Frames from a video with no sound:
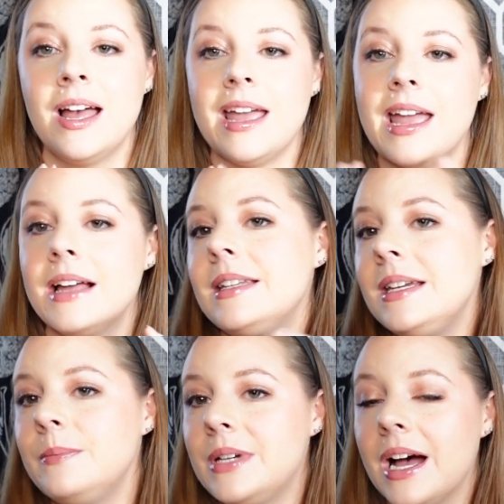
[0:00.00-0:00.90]
a
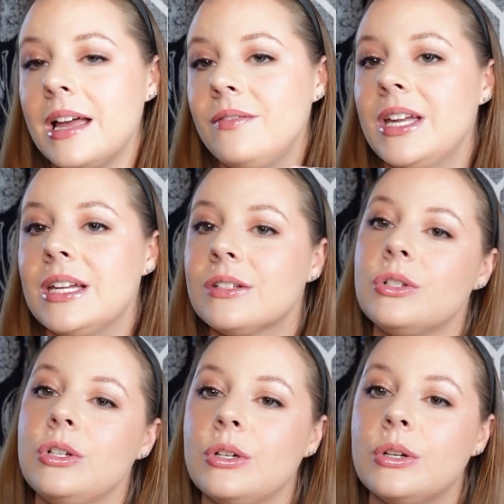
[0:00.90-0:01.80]
deep dive
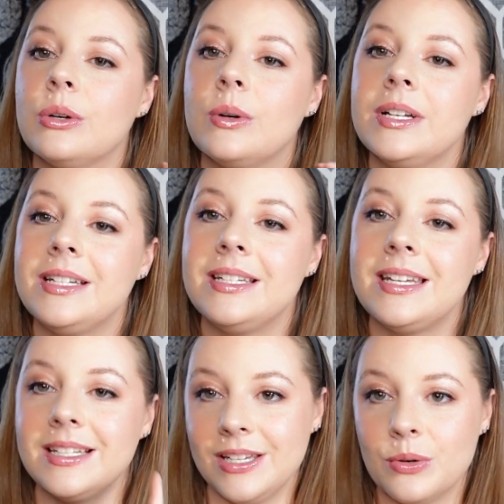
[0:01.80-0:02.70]
into
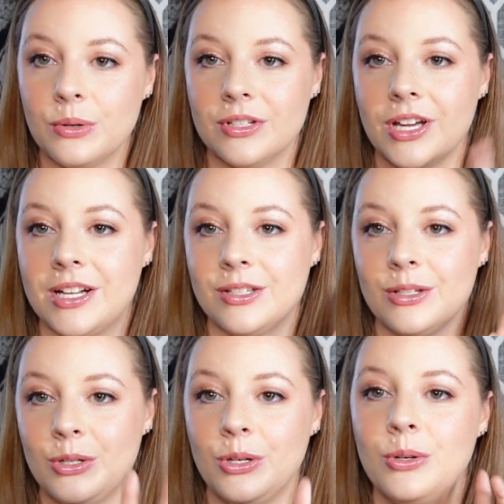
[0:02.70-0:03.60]
Disney Cruise Line's
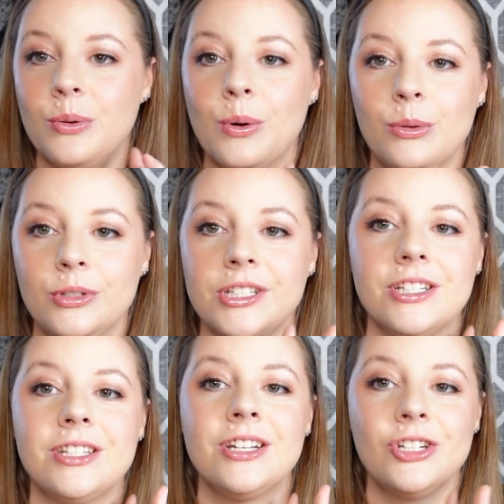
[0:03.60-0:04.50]
two
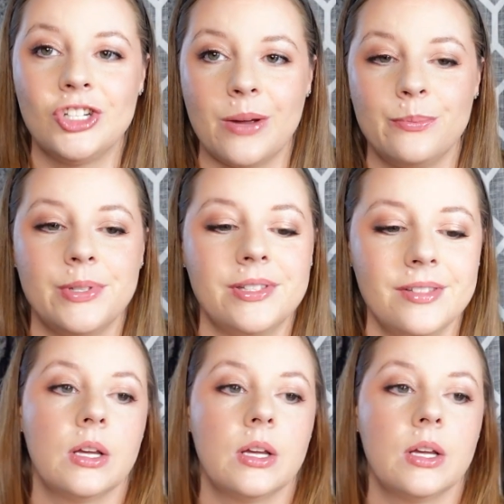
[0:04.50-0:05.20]
oldest ships.